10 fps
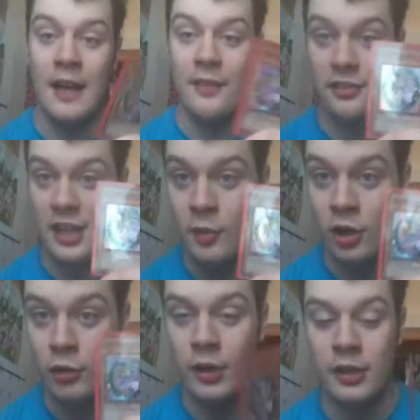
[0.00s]
had the same
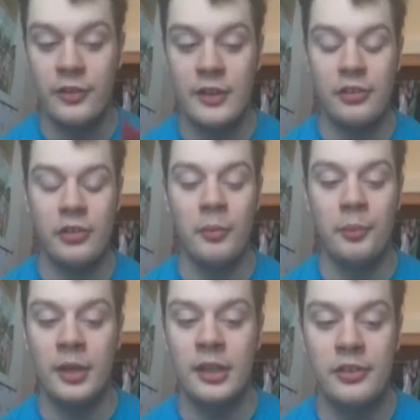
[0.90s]
artwork as this,
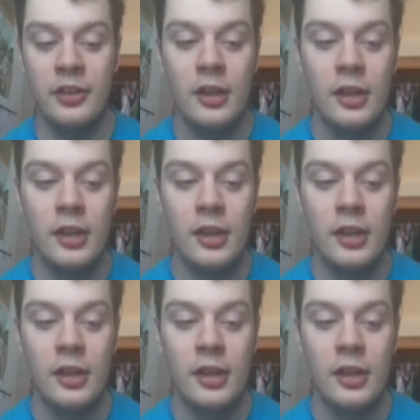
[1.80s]
but